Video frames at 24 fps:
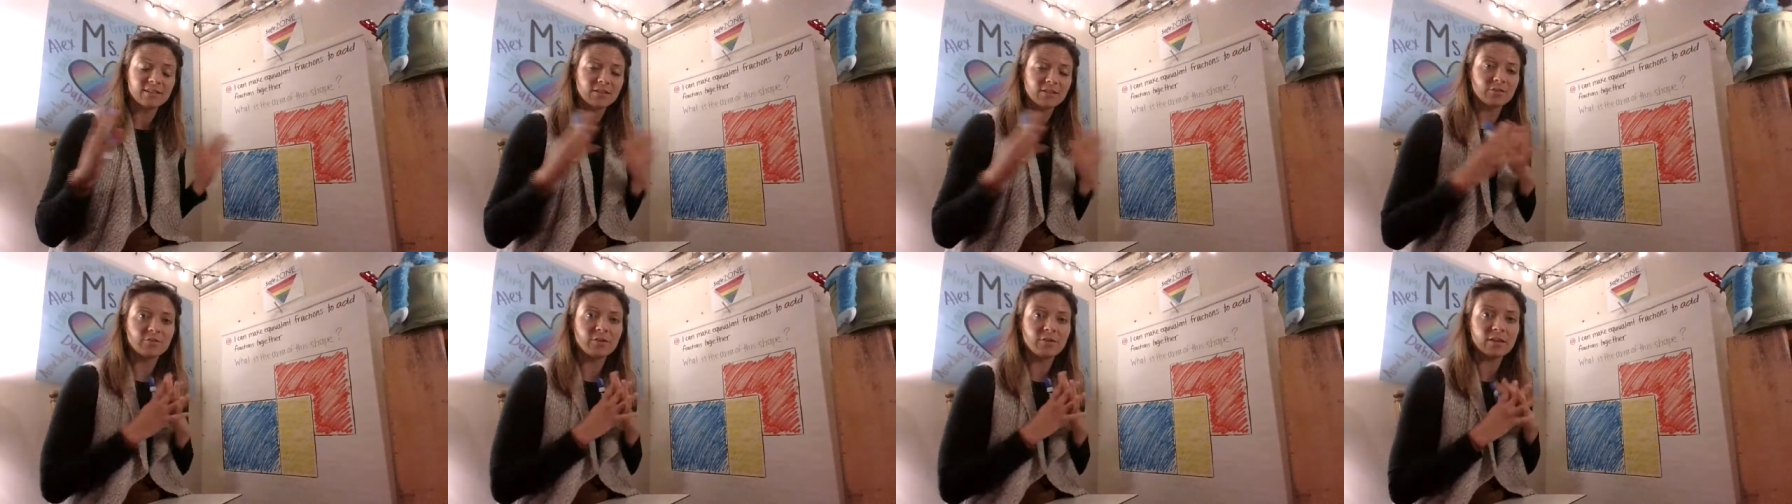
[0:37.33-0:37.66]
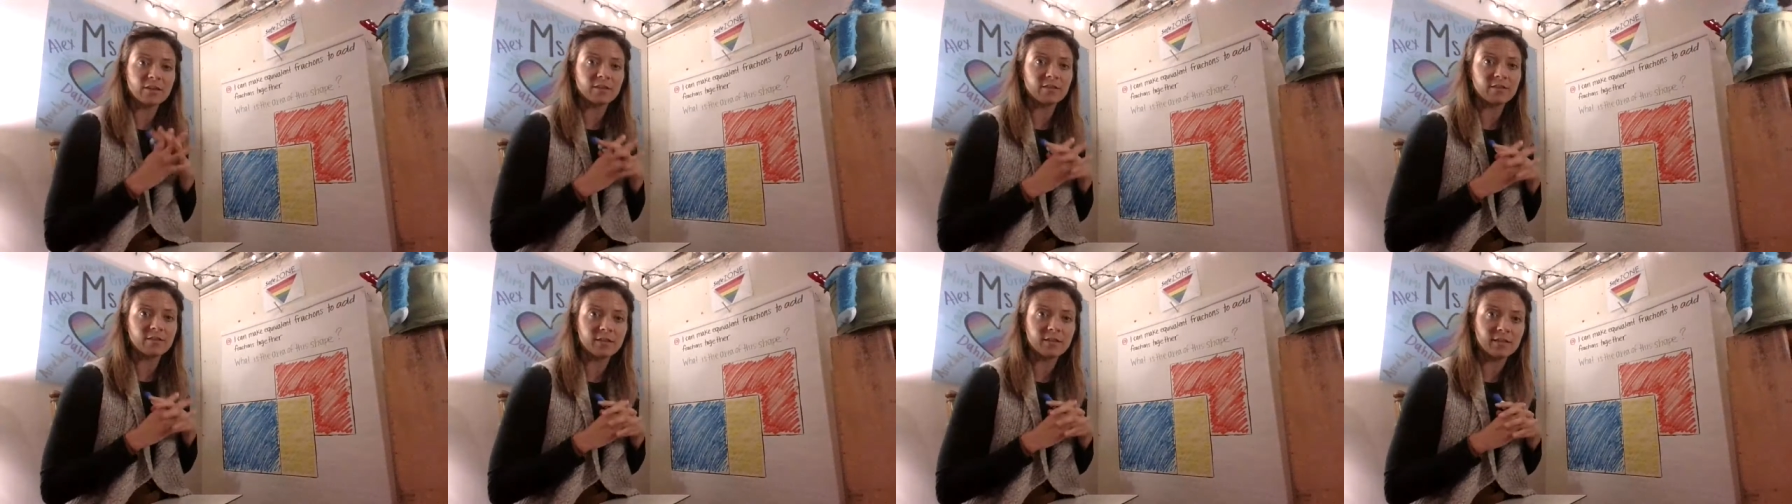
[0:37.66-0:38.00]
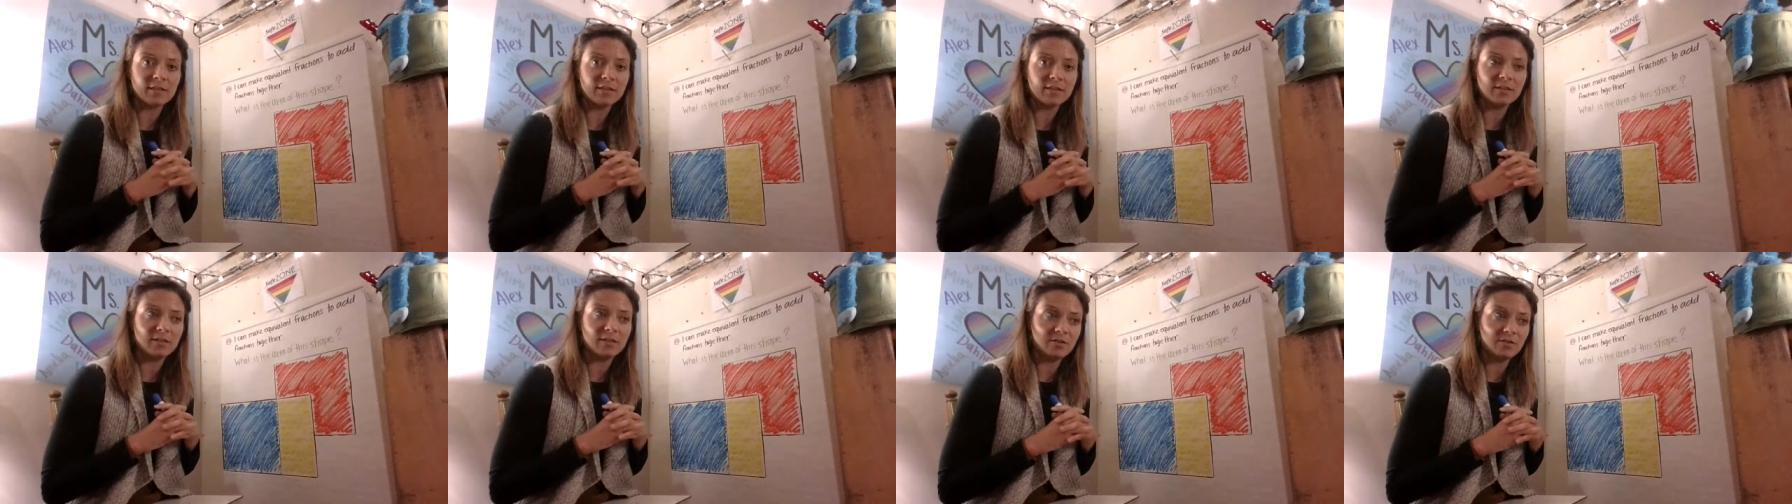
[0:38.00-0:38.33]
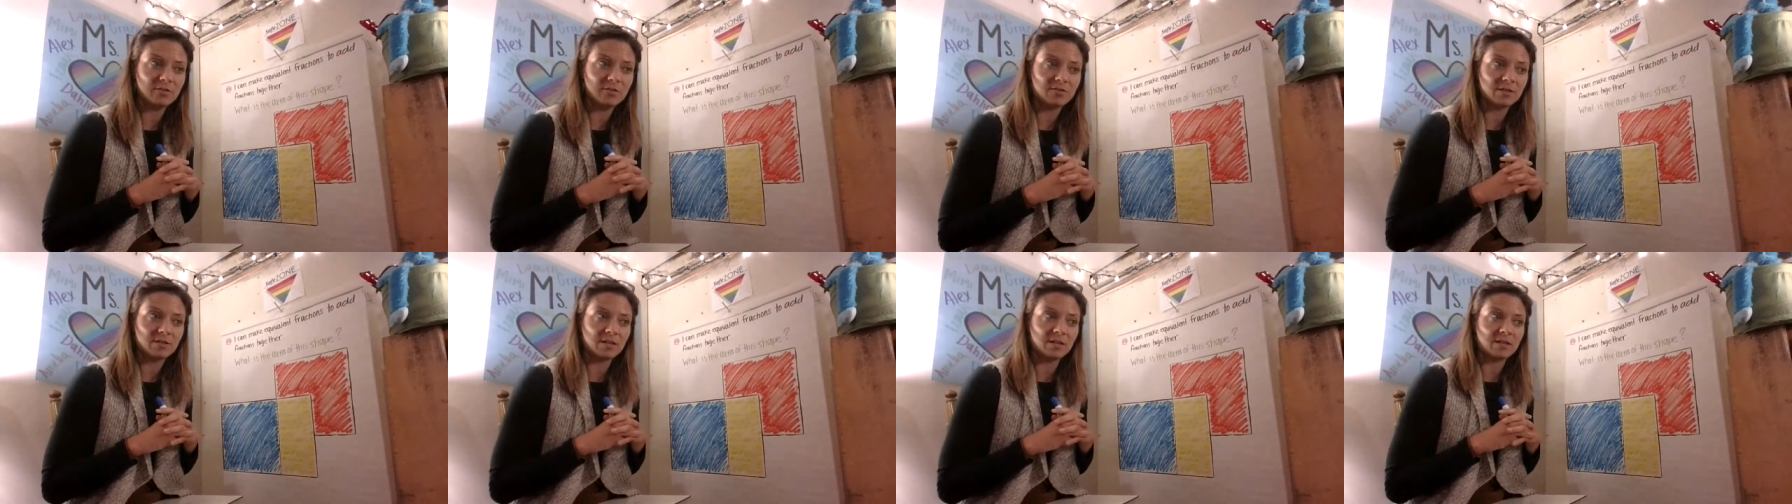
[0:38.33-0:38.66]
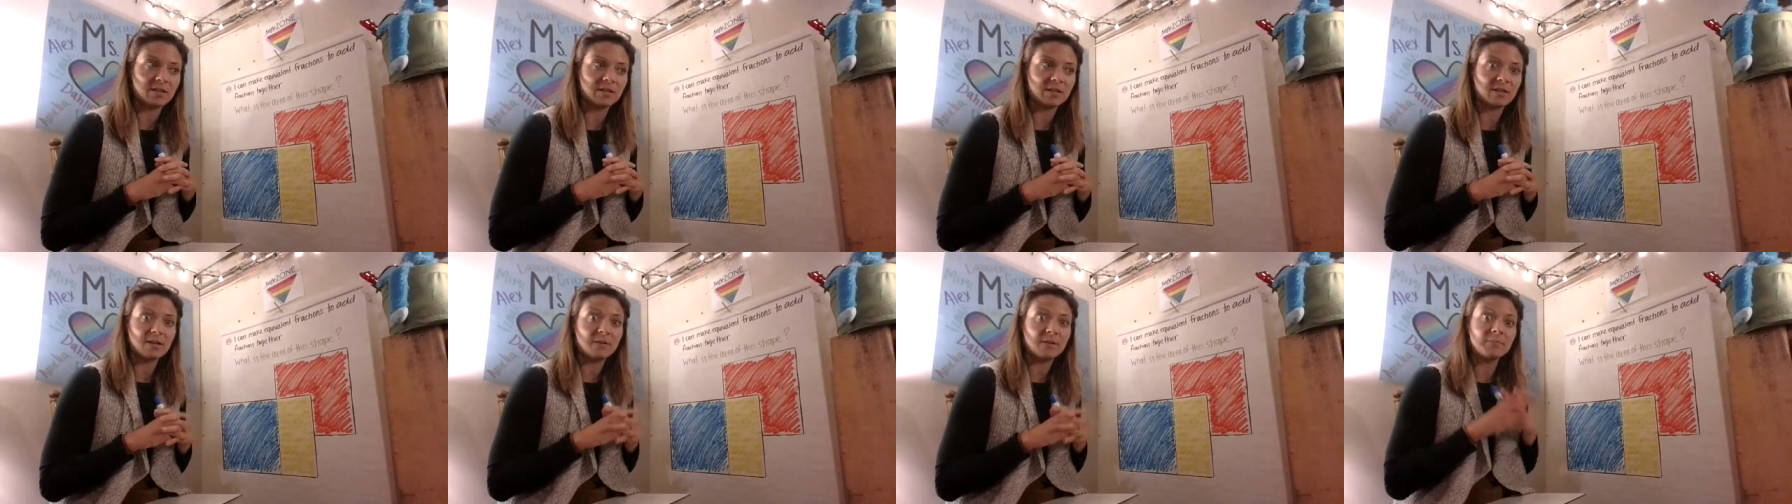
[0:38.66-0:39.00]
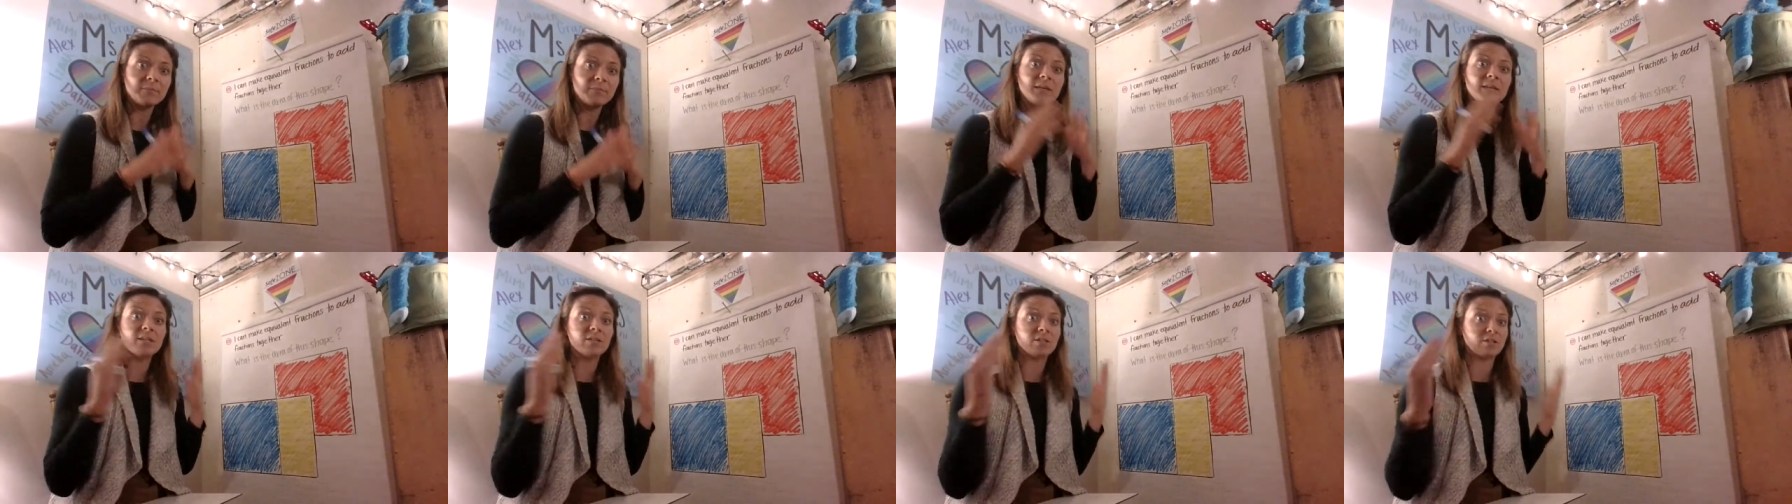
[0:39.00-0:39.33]
rather than using a
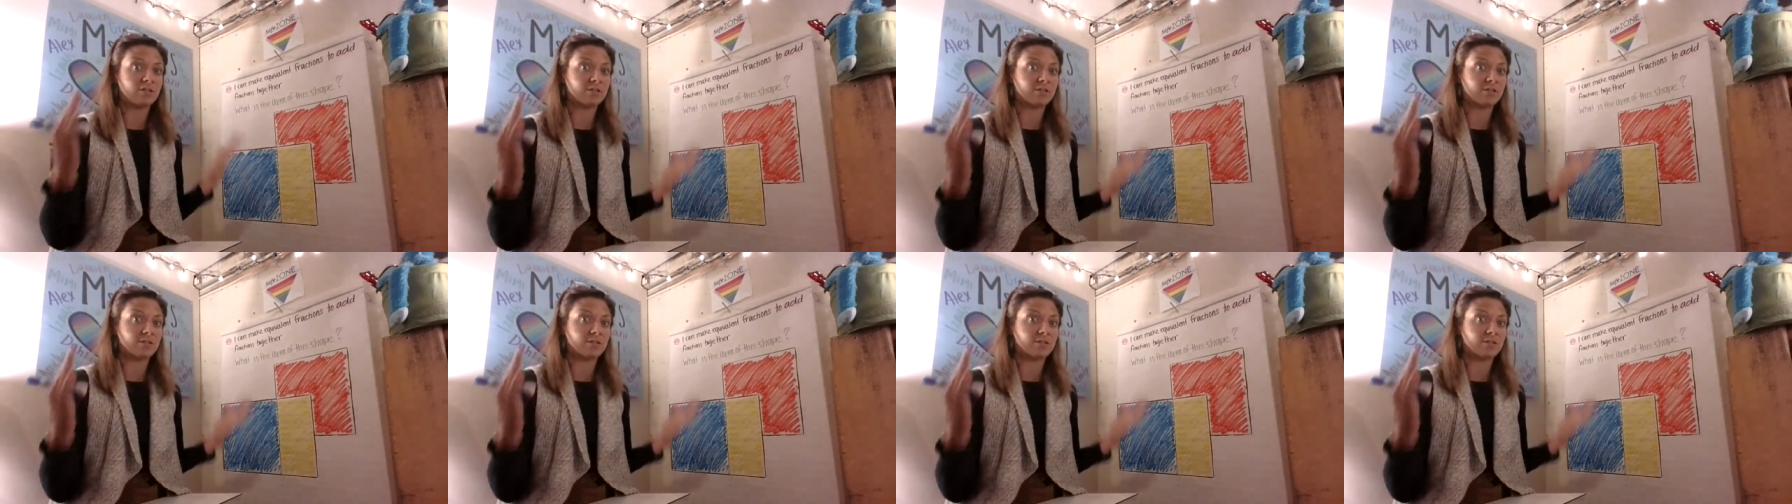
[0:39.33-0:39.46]
meter